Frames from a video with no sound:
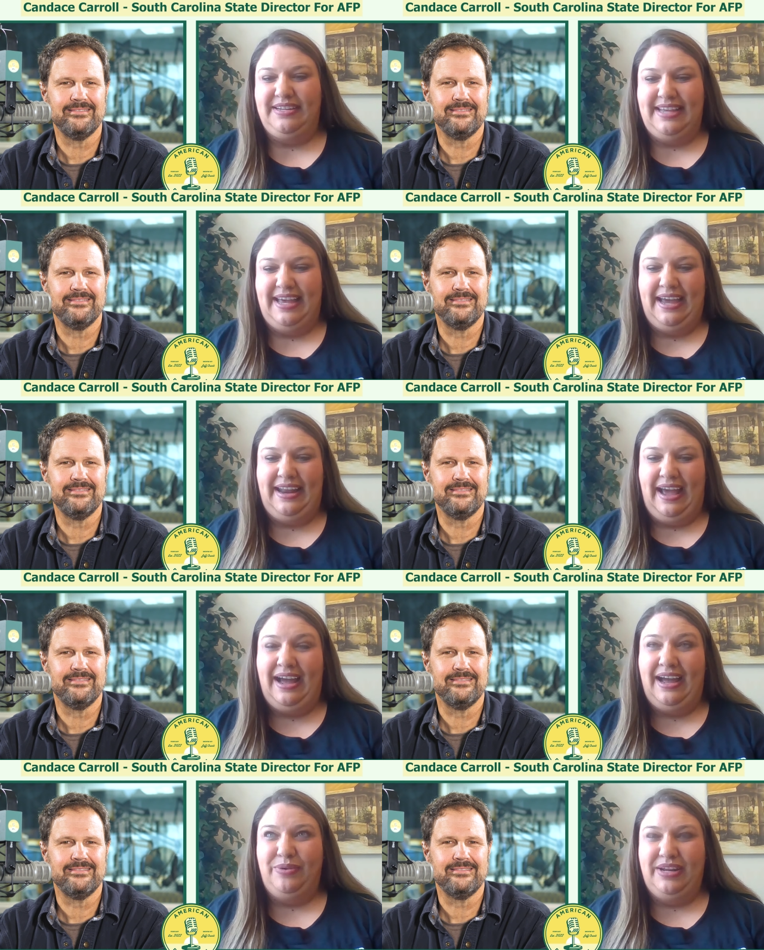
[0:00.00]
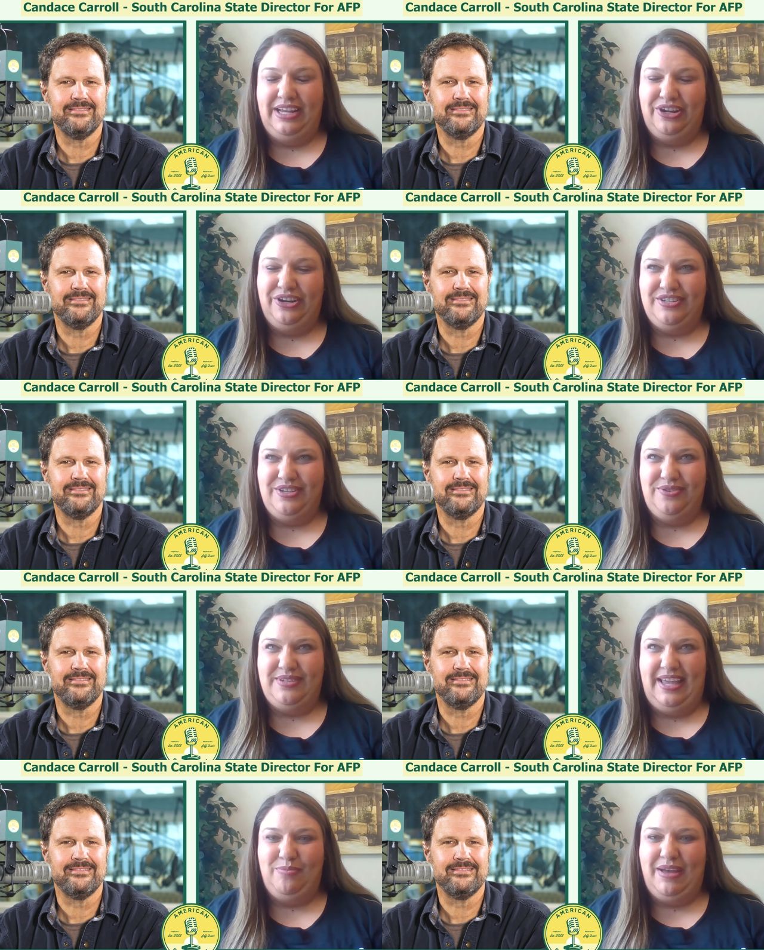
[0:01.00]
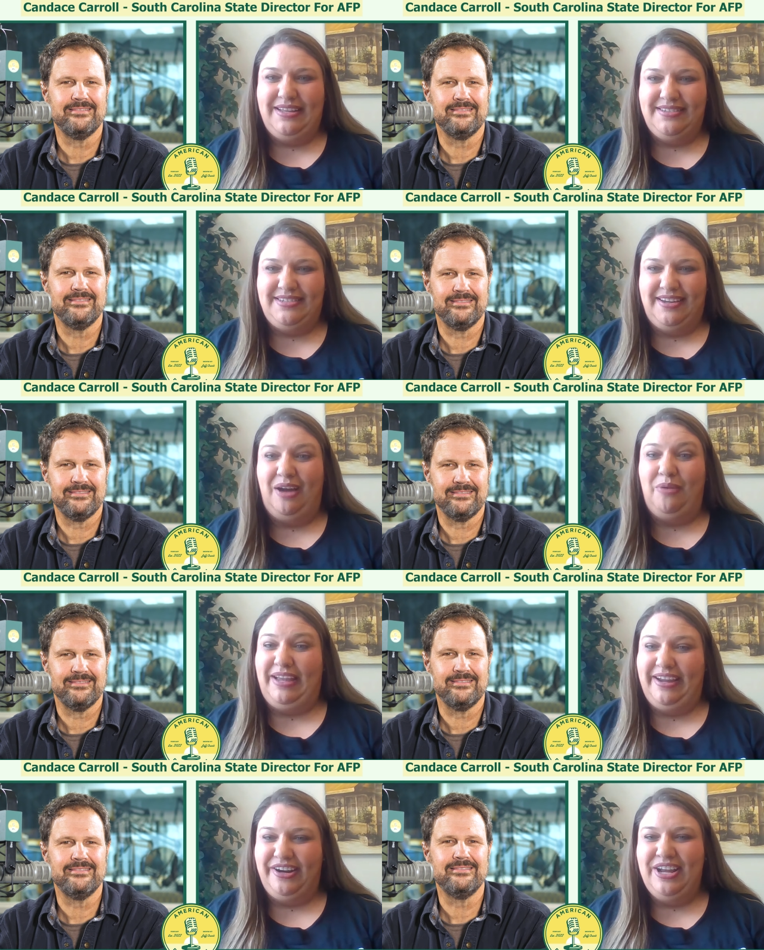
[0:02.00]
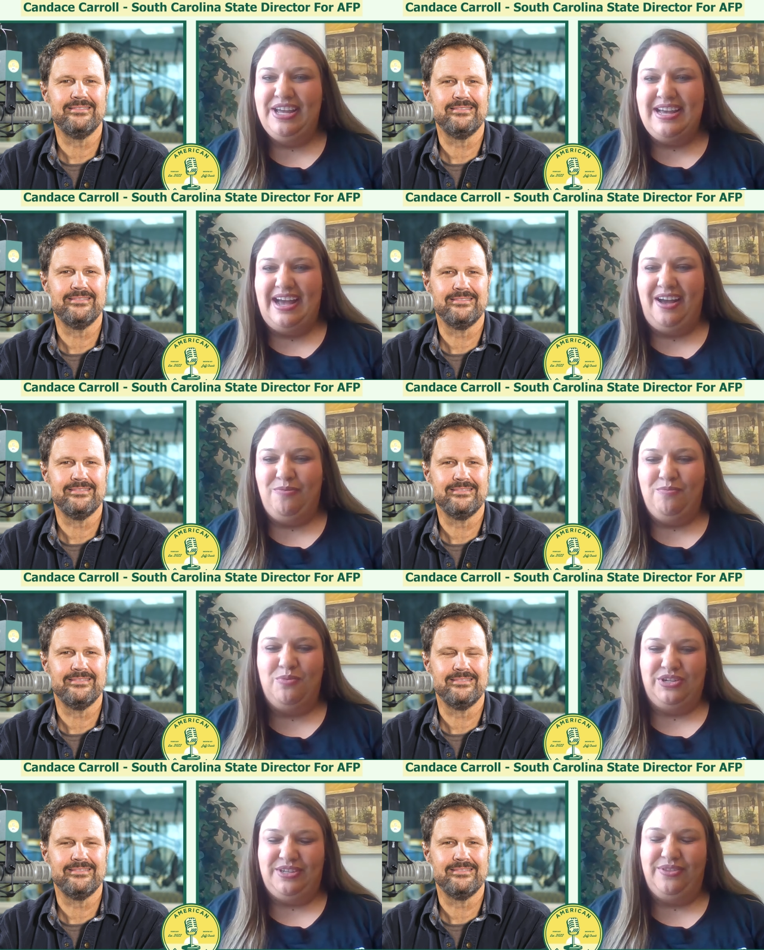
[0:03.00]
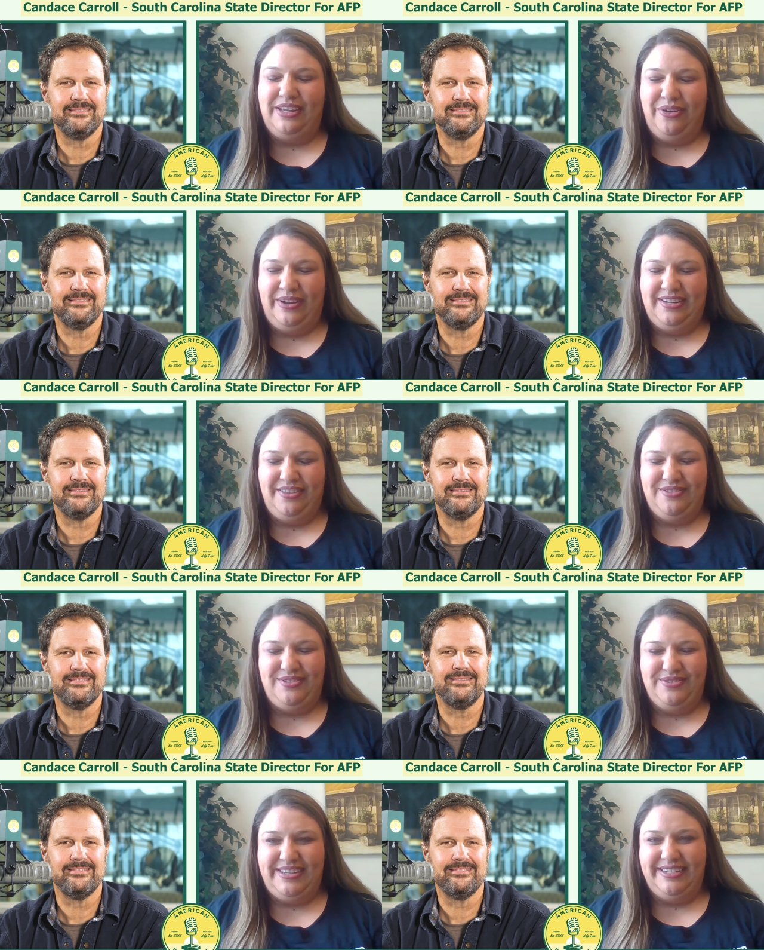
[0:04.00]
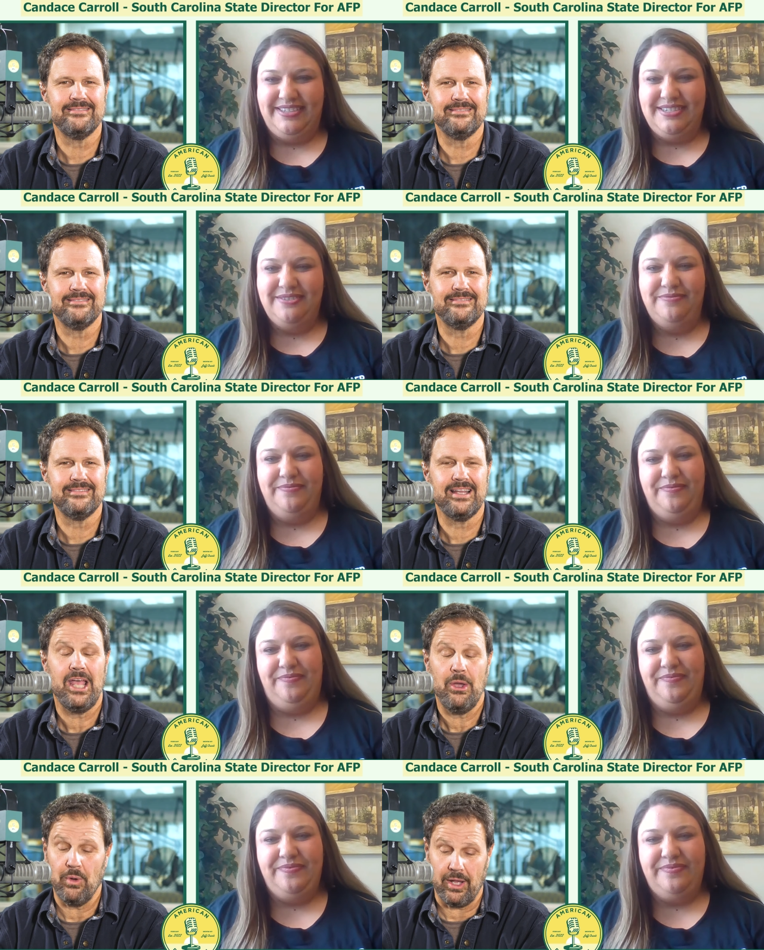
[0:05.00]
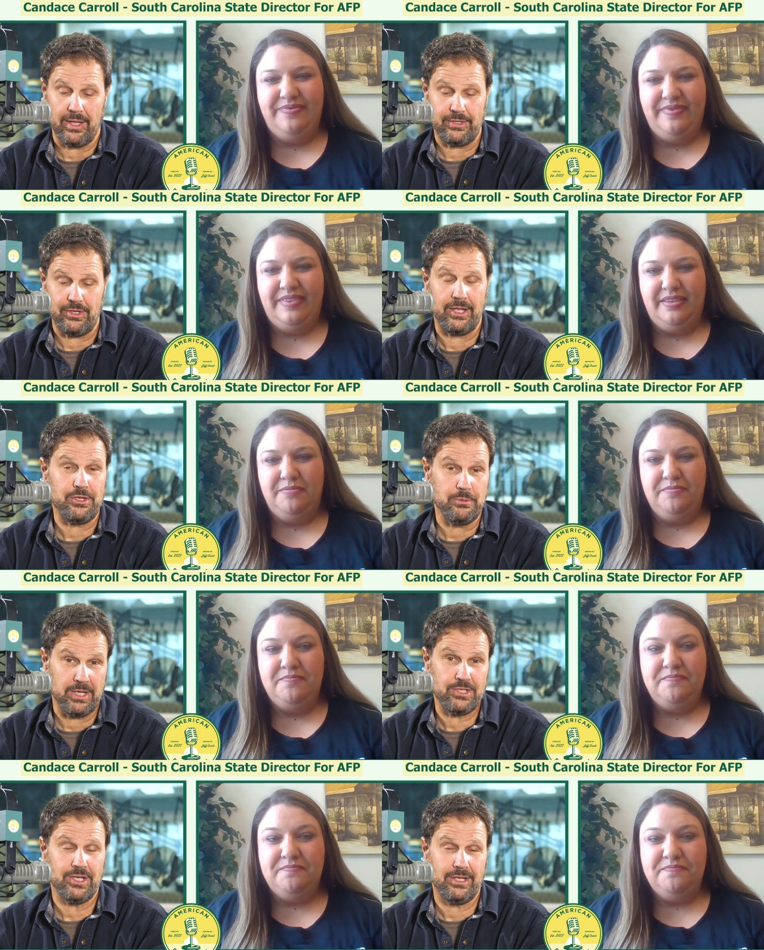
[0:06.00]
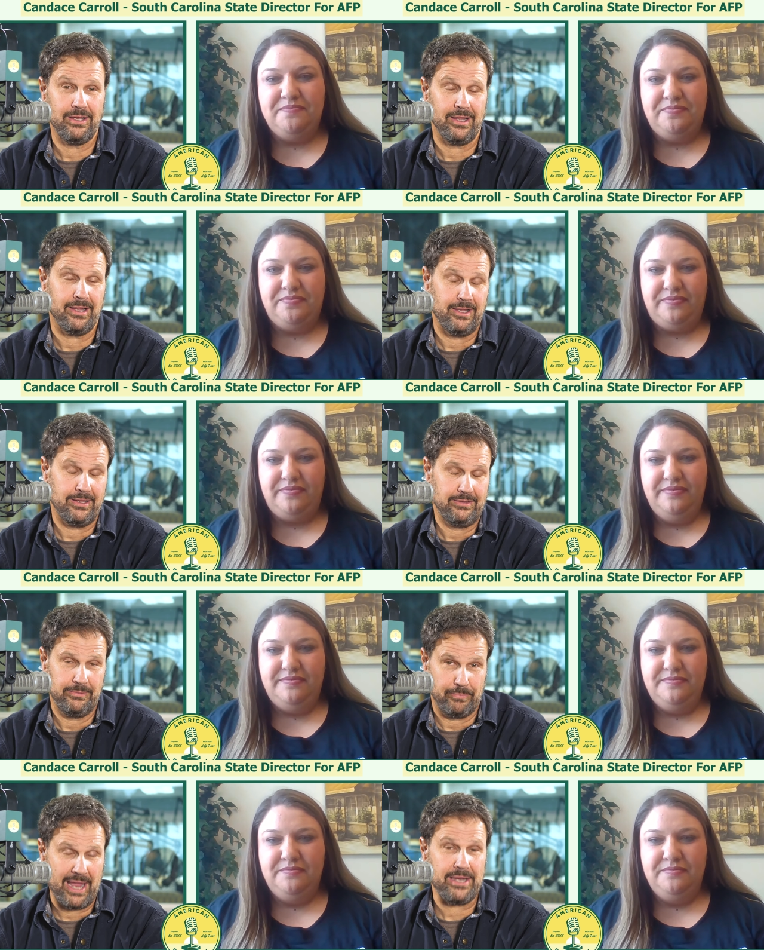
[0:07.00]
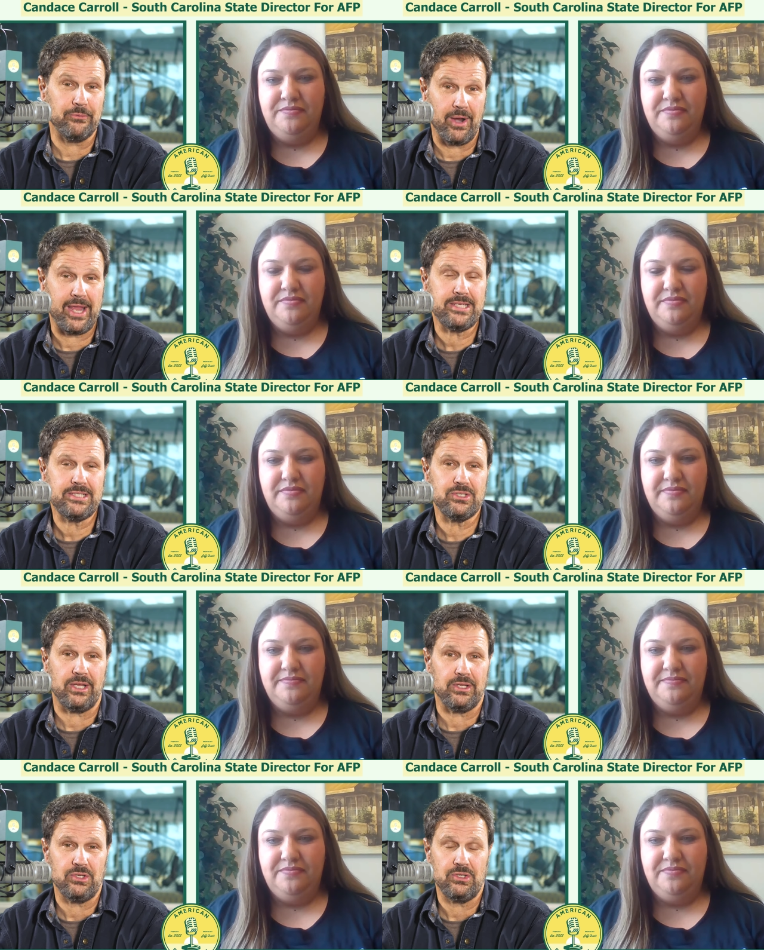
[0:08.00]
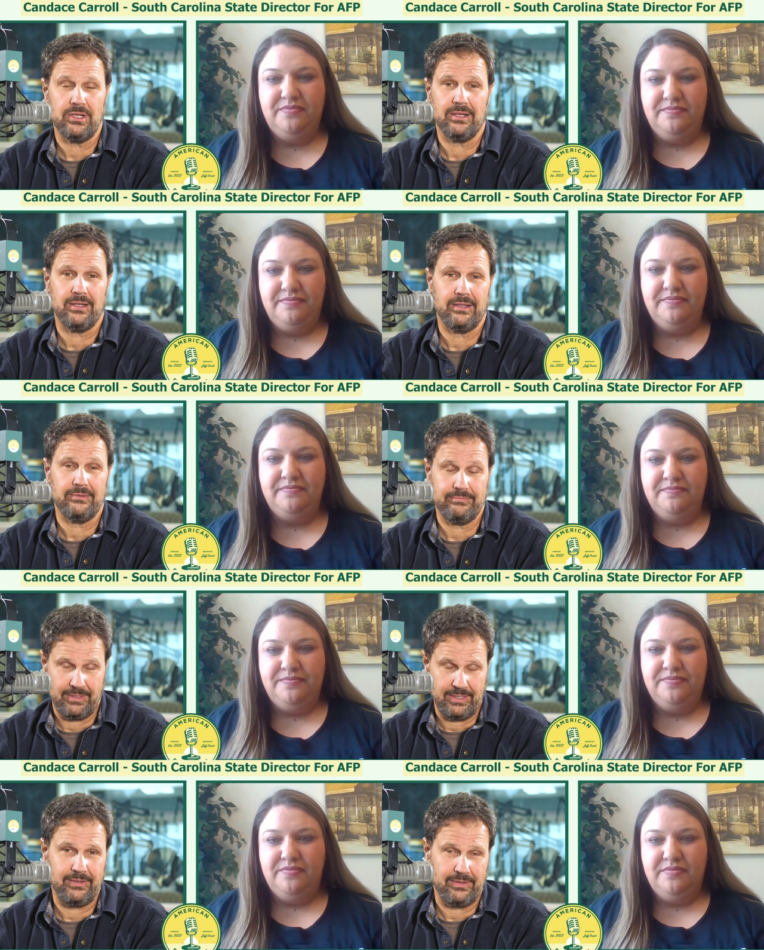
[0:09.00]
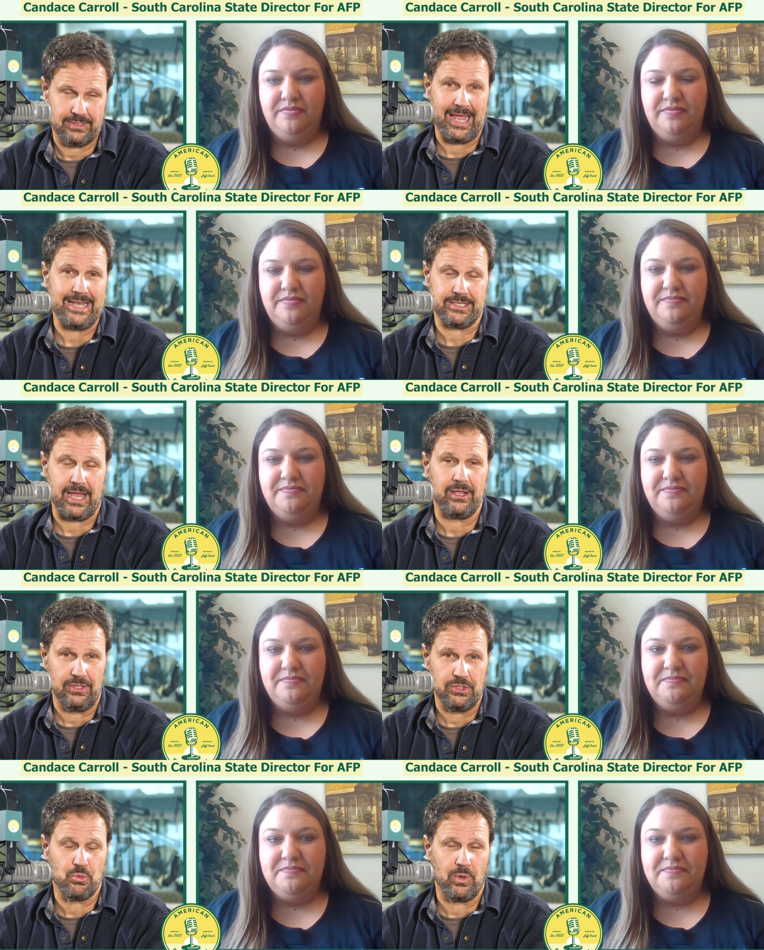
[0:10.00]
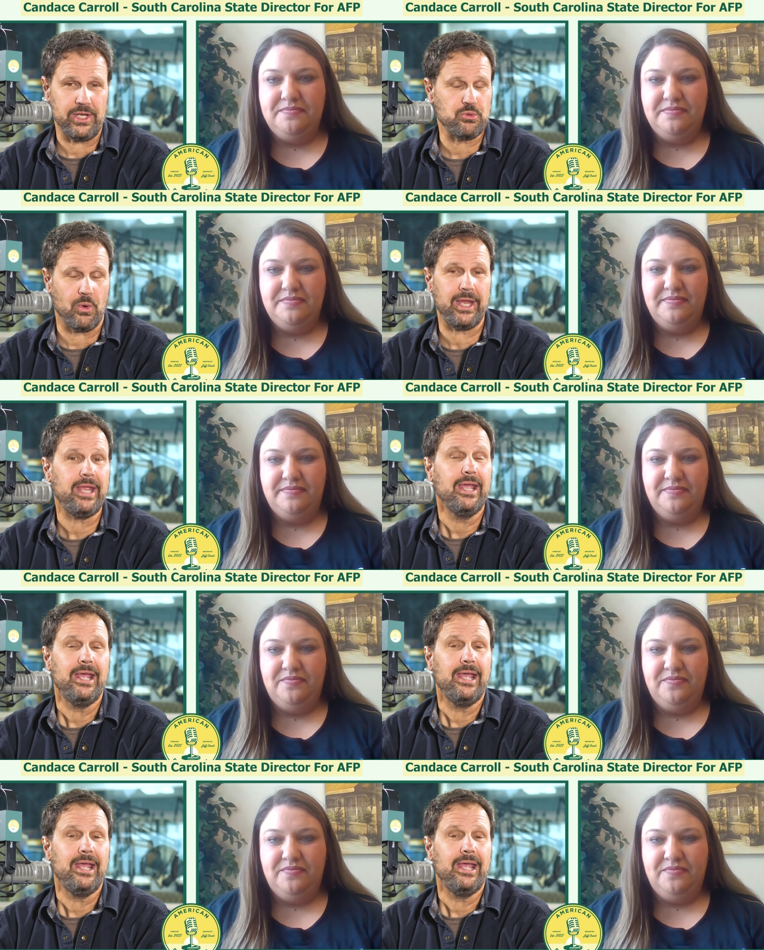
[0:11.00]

Speaker 1: that it's had, I would encourage those campaigns to come here more so than going to those two states.
Speaker 2: Well, and you mentioned the Biden race in this last cycle in 2020,